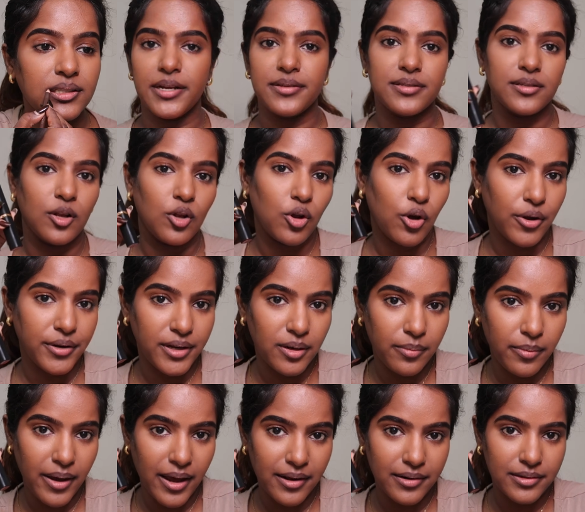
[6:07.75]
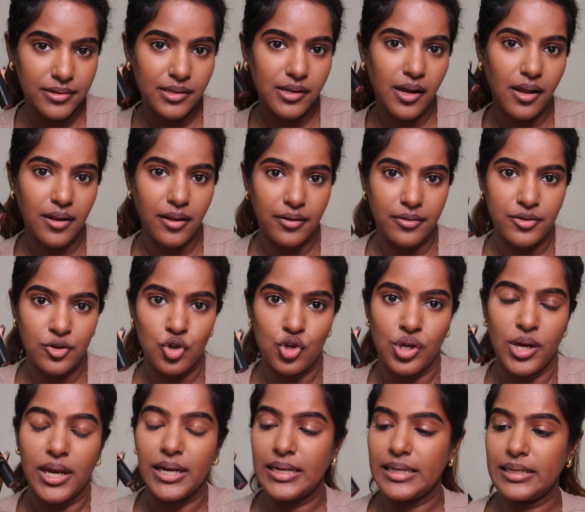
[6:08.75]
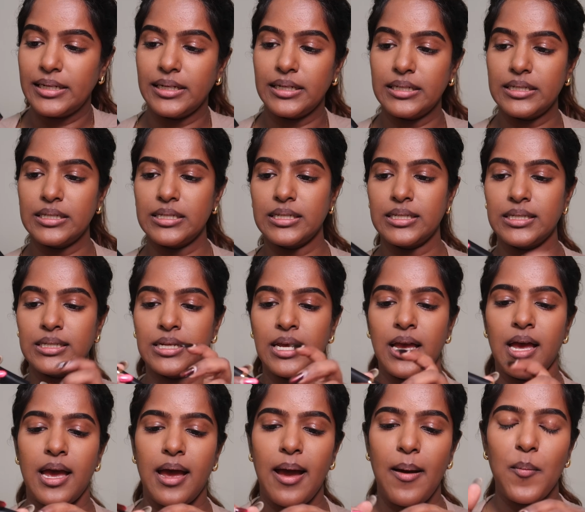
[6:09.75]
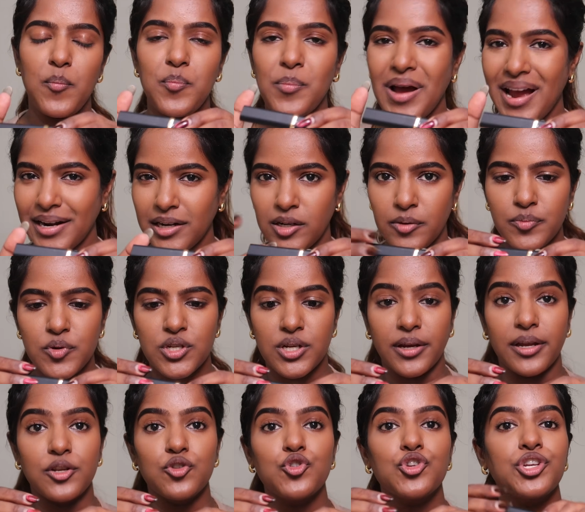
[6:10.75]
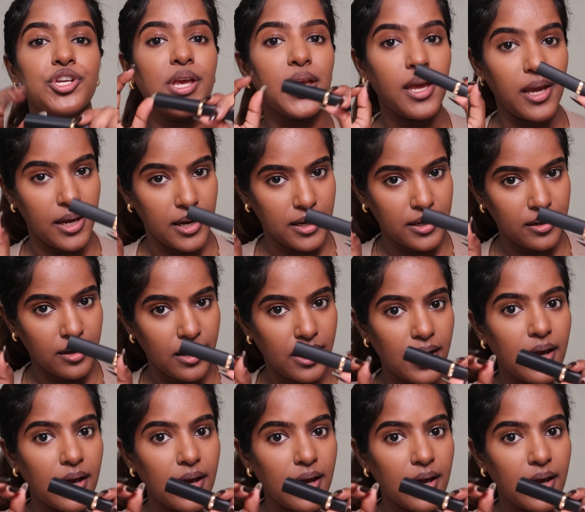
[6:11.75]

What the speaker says: It's a L'Oreal Paris Color Rich Intense Matte Lipstick in shade